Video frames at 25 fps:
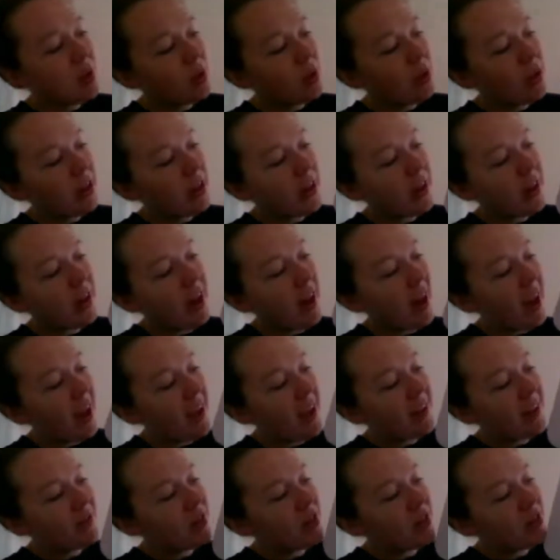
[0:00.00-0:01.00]
look, I
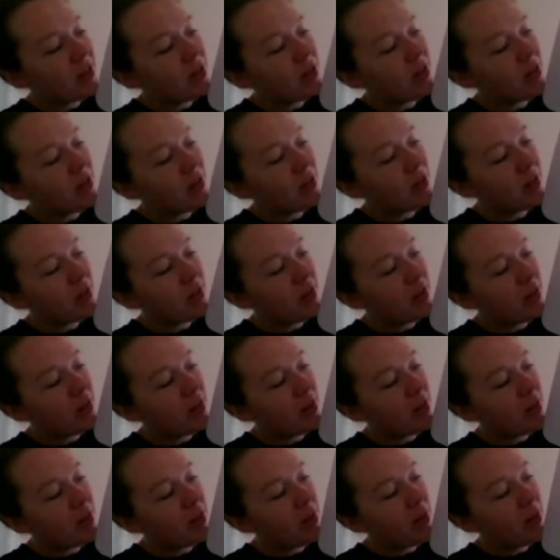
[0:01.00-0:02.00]
have to do
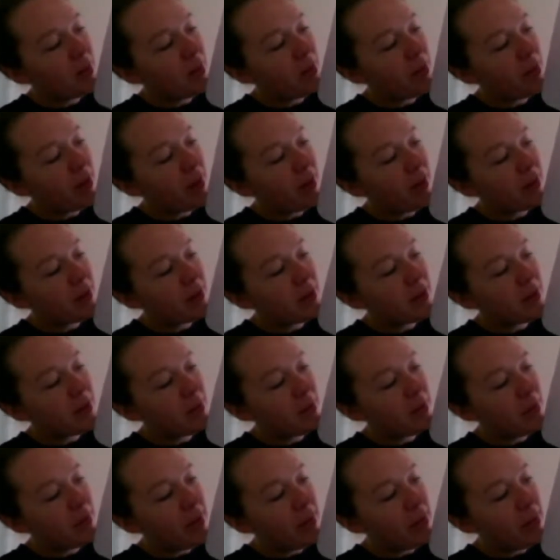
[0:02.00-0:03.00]
a bothersome
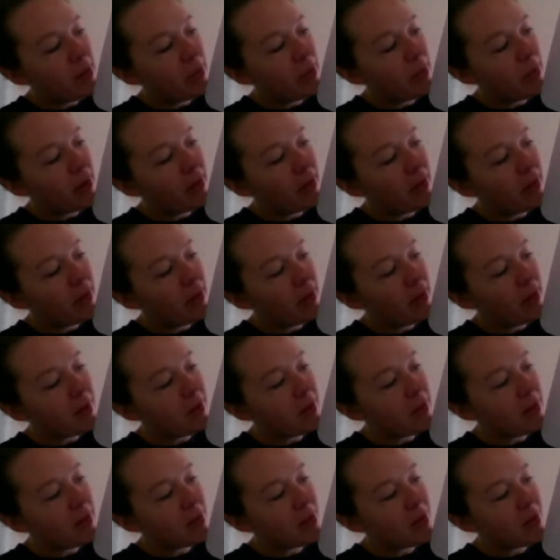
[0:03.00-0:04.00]
baby brother
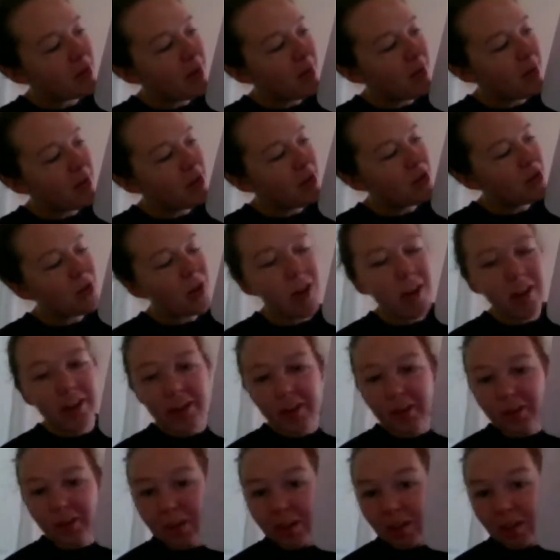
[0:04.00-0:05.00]
sound here. So I'm going to
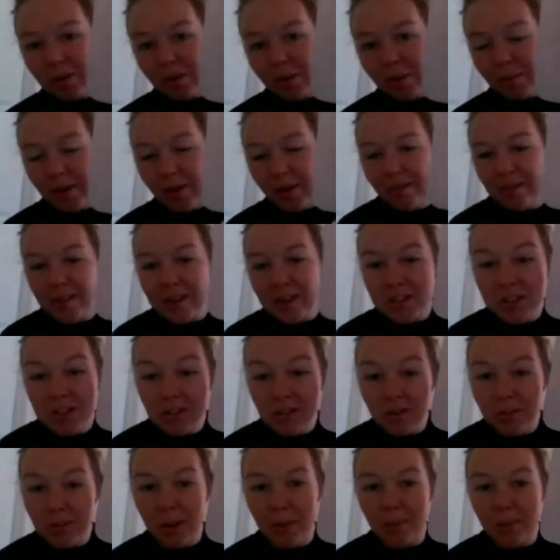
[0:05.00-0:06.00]
draw a little U above
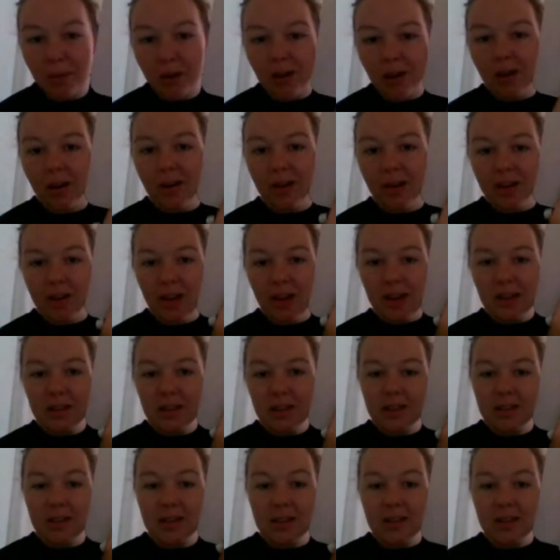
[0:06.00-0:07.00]
it to remember.
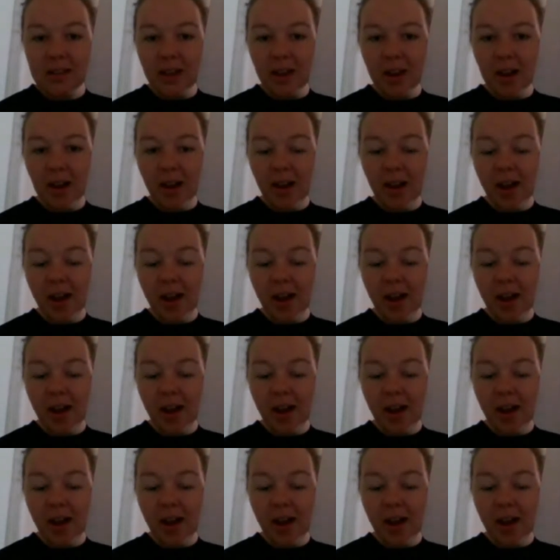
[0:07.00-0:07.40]
Son.